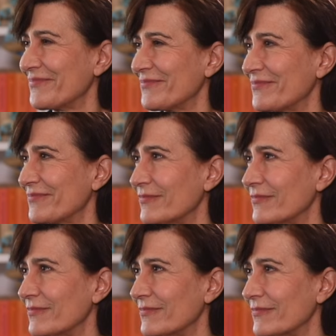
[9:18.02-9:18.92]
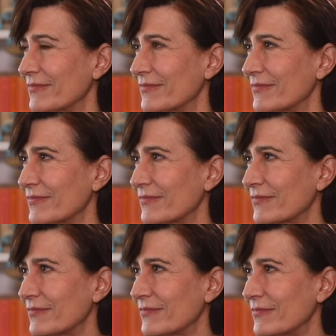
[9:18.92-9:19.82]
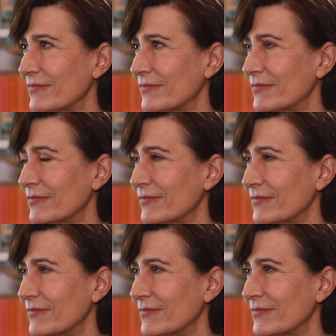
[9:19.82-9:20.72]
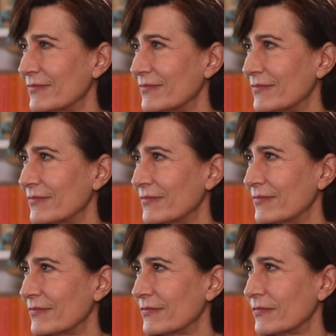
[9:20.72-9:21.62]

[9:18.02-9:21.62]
(silent)